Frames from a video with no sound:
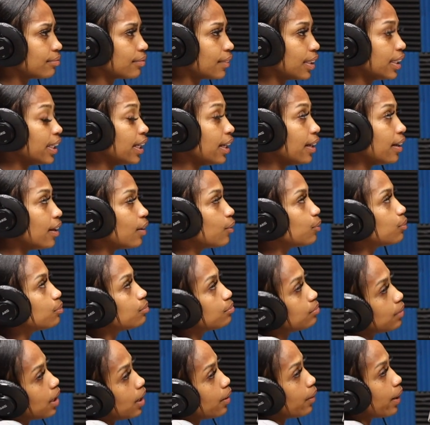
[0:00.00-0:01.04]
Yeah.
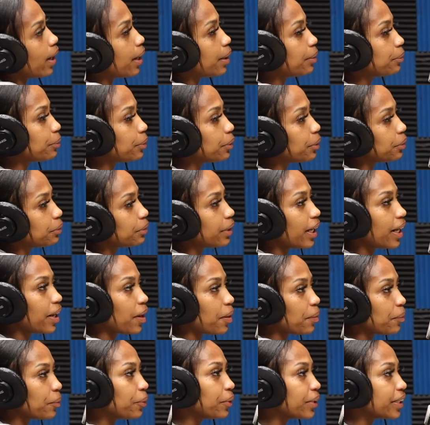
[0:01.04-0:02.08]
Okay, well, they
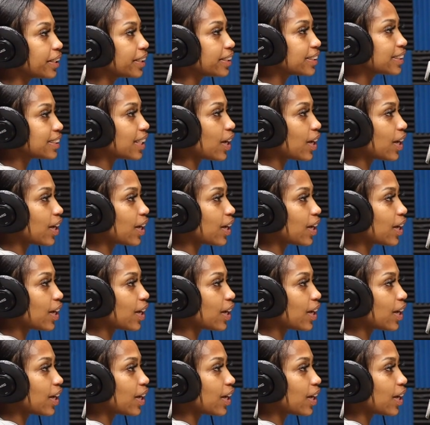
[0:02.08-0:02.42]
don't want it.